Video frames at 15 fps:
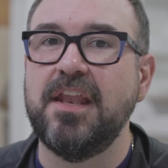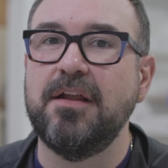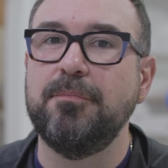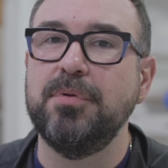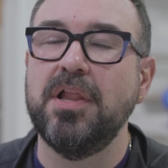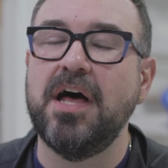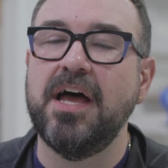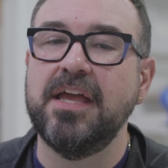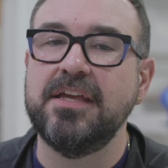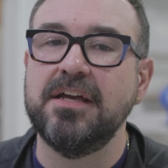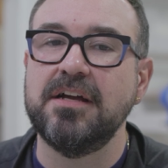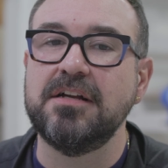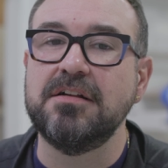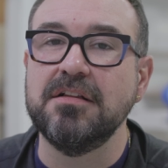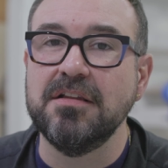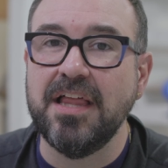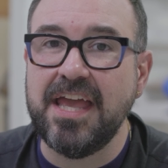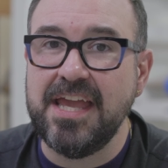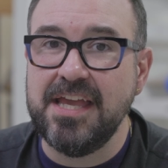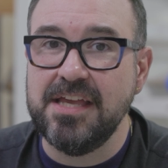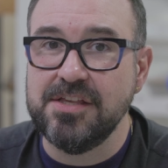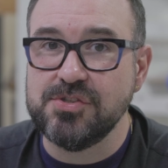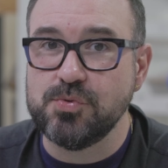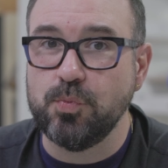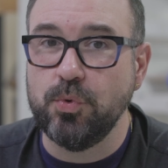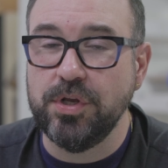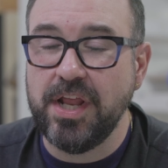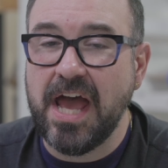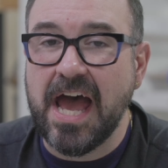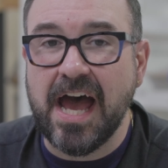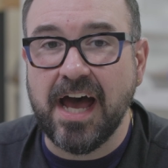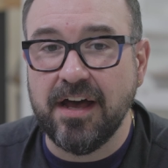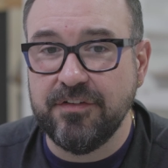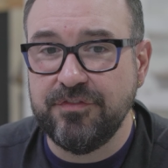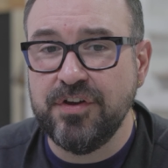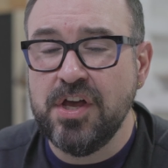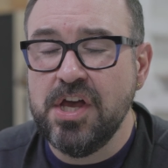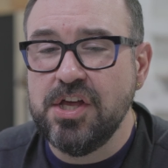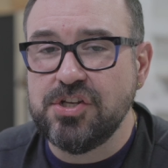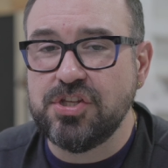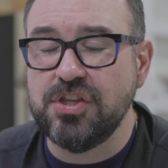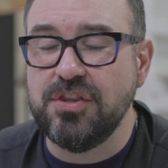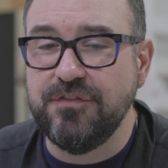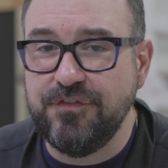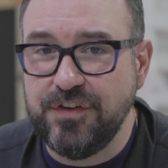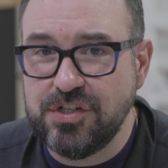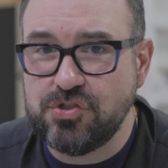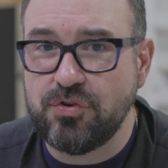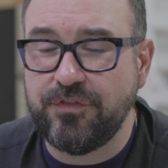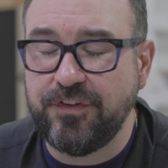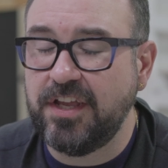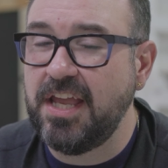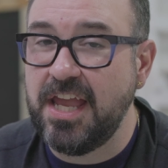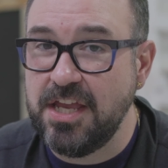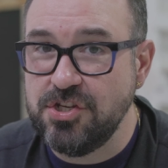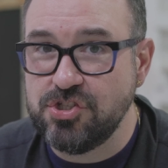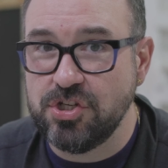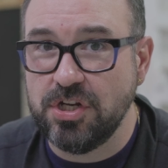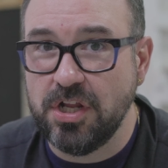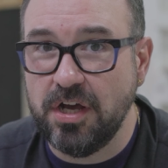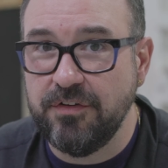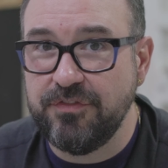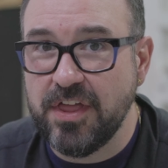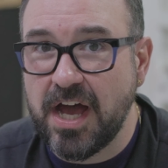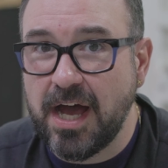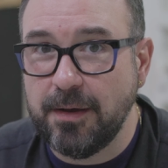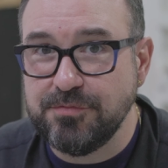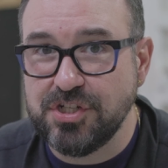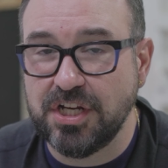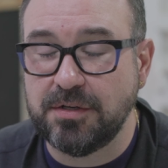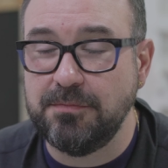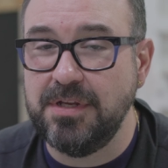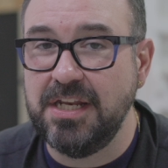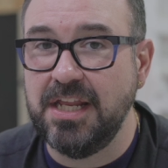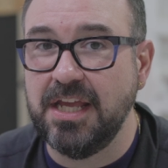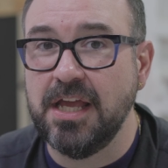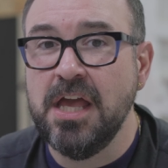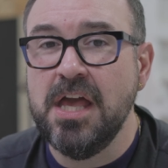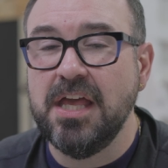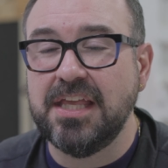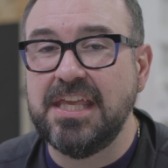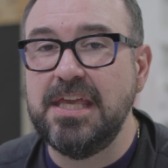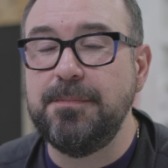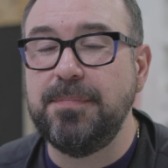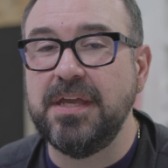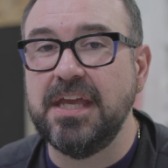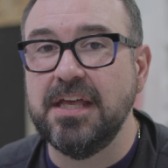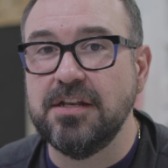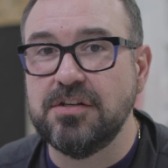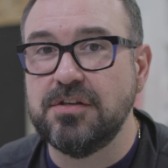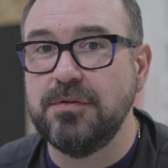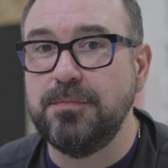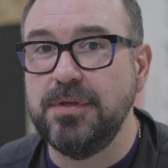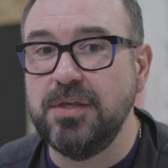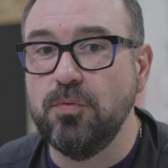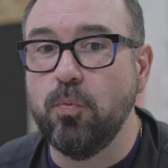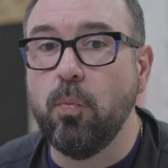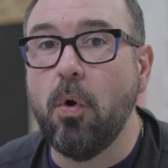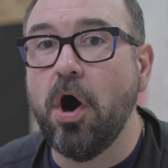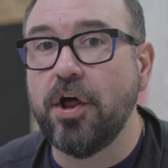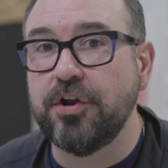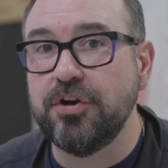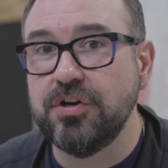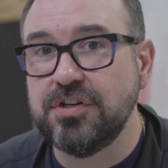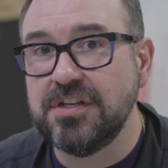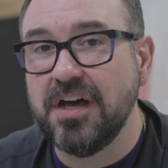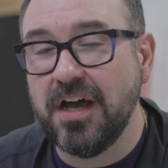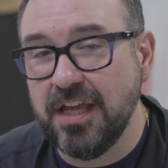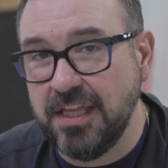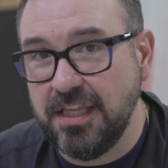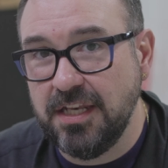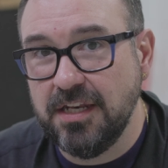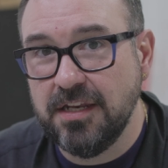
that applying a glaze would have to the vitrification of the object, meaning keeping it to be watertight.